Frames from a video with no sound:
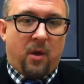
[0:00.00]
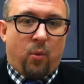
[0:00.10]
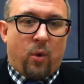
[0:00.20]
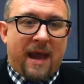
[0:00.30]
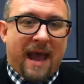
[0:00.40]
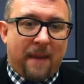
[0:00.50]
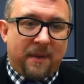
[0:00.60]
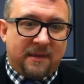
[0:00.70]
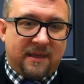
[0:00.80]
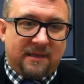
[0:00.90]
What
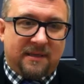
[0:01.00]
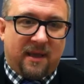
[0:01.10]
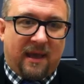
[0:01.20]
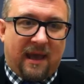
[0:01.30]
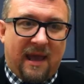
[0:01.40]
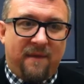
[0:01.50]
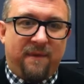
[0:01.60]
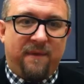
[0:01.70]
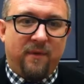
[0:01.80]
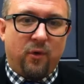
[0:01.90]
happens is that
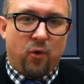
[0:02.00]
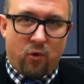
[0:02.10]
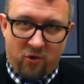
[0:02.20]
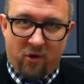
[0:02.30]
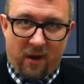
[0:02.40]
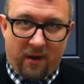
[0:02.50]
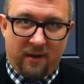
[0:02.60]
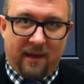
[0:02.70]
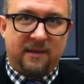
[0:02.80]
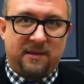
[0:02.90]
if
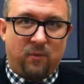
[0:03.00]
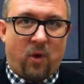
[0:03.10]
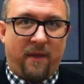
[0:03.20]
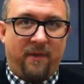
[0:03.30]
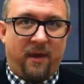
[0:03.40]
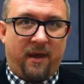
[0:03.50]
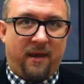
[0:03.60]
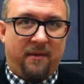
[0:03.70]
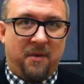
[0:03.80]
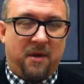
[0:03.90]
Corcoran is the one
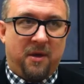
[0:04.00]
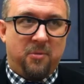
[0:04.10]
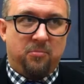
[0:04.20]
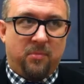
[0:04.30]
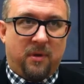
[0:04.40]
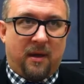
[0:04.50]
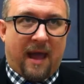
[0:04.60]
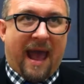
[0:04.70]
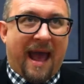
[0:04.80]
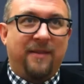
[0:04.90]
that
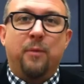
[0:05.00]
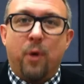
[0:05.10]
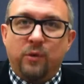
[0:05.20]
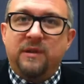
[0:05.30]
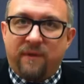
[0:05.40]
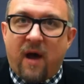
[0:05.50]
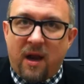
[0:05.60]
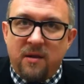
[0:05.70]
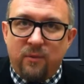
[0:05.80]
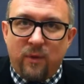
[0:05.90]
had the most
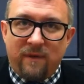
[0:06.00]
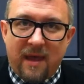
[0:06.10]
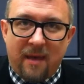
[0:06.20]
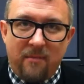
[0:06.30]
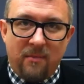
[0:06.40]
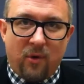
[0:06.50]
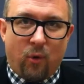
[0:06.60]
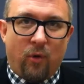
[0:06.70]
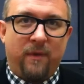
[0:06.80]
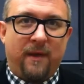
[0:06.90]
fun with them,
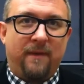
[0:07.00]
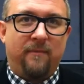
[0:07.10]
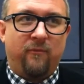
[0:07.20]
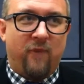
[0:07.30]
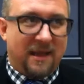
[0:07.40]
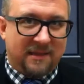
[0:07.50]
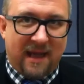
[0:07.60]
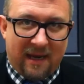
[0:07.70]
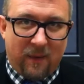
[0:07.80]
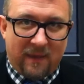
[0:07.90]
or that
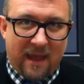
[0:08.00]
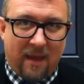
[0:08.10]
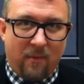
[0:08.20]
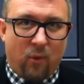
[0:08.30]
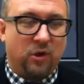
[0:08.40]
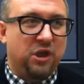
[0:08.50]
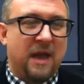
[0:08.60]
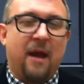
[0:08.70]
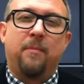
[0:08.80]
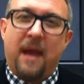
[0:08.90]
resonated with them, or
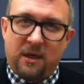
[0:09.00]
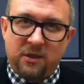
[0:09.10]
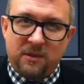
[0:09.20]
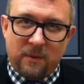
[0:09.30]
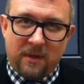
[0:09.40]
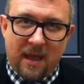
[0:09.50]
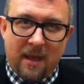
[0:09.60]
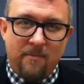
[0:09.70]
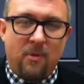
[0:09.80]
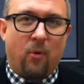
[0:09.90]
shared pictures with
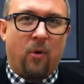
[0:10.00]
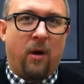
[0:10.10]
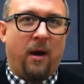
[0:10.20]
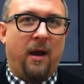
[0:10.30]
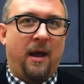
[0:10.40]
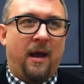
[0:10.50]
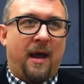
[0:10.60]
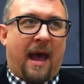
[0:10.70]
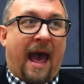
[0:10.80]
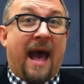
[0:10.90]
them, or
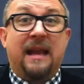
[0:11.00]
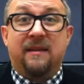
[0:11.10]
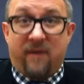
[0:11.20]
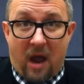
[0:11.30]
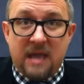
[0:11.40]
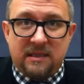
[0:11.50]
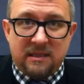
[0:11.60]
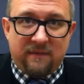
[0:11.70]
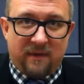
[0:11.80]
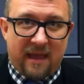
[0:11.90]
had
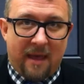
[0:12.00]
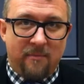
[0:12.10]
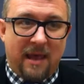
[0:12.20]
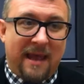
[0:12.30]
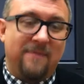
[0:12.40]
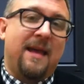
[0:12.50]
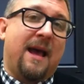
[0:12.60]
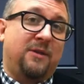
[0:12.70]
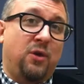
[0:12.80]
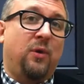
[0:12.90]
advice for them in
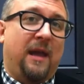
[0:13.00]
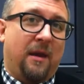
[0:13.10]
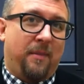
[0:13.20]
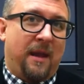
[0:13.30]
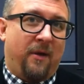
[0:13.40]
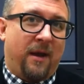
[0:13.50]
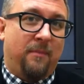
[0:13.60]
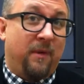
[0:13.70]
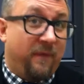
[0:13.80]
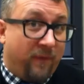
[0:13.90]
that 2-year
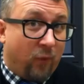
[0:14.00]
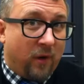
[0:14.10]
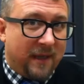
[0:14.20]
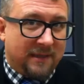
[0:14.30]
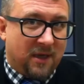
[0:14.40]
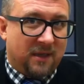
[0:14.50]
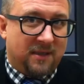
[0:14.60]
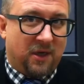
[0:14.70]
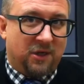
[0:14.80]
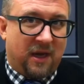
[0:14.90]
period before they start
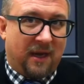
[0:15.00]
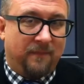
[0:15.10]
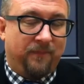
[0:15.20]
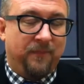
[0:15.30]
searching,